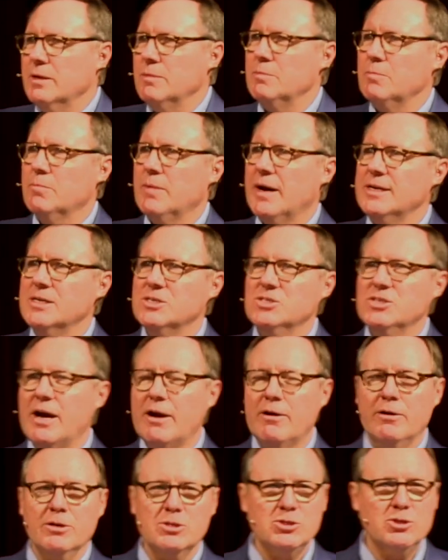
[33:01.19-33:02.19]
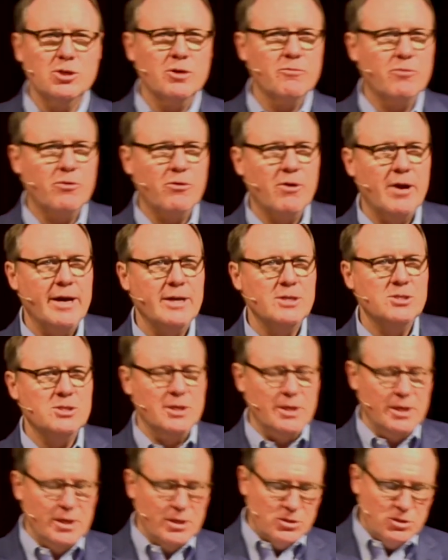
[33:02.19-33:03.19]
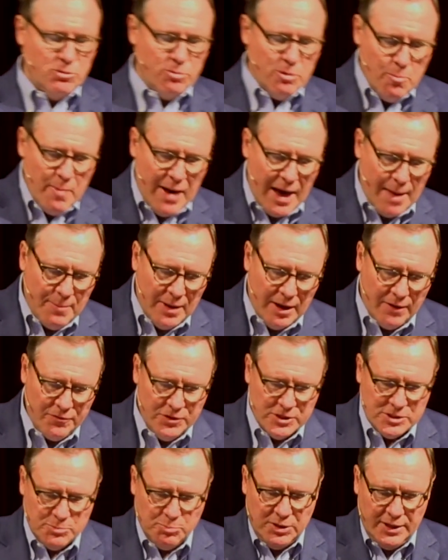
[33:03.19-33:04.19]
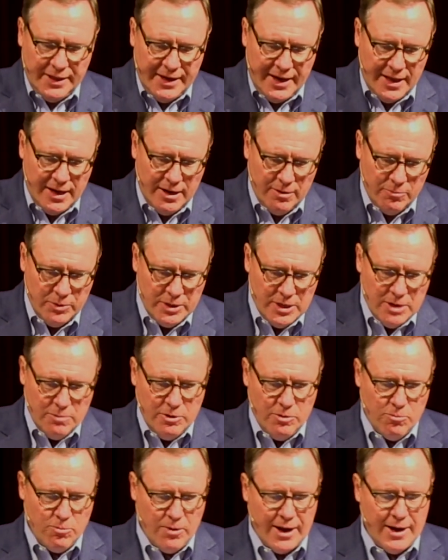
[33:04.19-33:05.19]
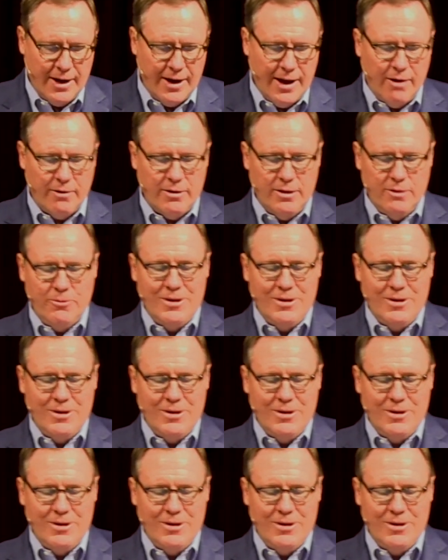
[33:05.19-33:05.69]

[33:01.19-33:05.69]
my desire to serve Christ. And so we map out this plan and we write it out and